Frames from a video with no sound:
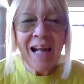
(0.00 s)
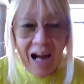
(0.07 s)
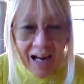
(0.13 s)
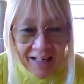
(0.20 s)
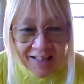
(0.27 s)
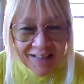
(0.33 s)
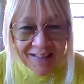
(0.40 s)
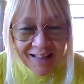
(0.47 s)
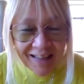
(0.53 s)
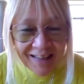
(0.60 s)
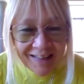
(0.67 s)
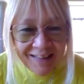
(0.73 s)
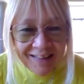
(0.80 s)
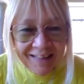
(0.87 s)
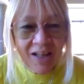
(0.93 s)

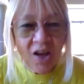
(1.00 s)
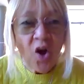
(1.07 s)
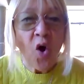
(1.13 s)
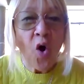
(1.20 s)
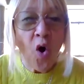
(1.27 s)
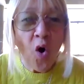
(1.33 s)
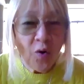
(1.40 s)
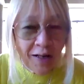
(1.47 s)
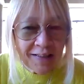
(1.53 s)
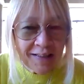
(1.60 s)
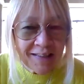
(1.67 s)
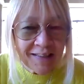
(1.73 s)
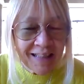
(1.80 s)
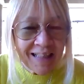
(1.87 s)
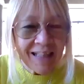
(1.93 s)
kindness,
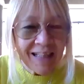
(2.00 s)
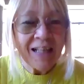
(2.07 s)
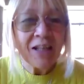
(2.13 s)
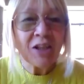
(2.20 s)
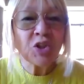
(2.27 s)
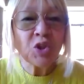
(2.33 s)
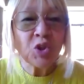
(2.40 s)
honesty,